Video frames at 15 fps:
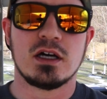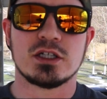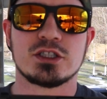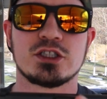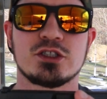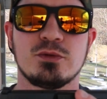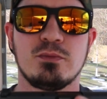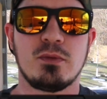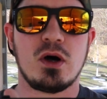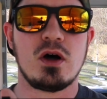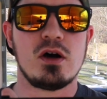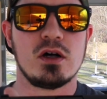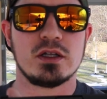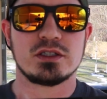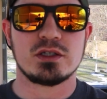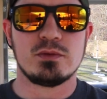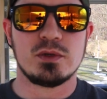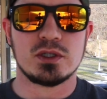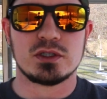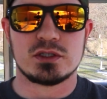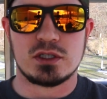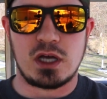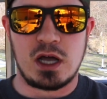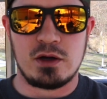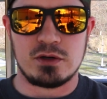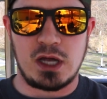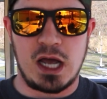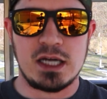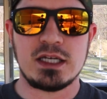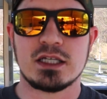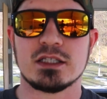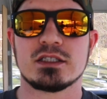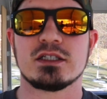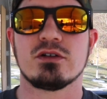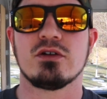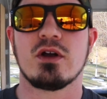small, it's almost, I'd consider